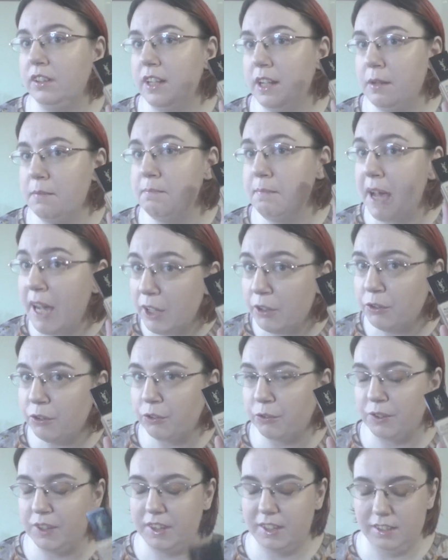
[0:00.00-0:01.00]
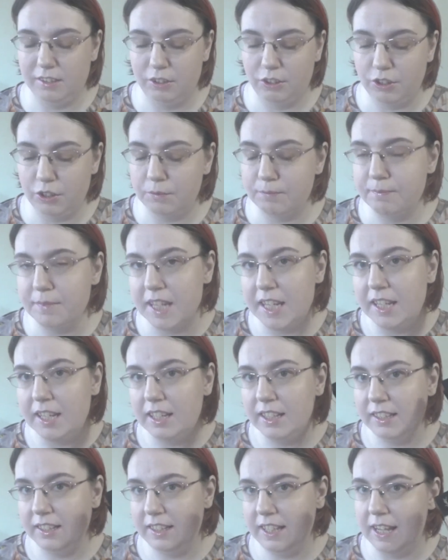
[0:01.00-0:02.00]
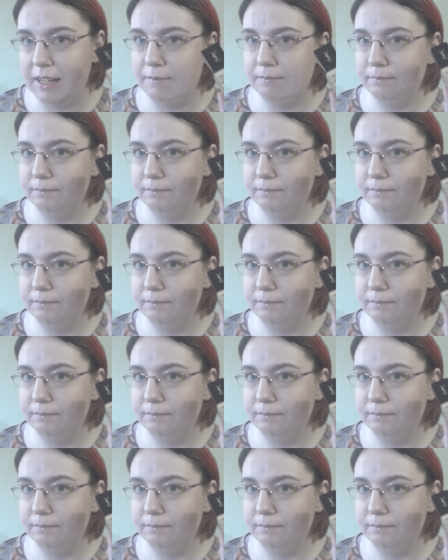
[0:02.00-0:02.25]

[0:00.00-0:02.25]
type powders with this. So, yeah.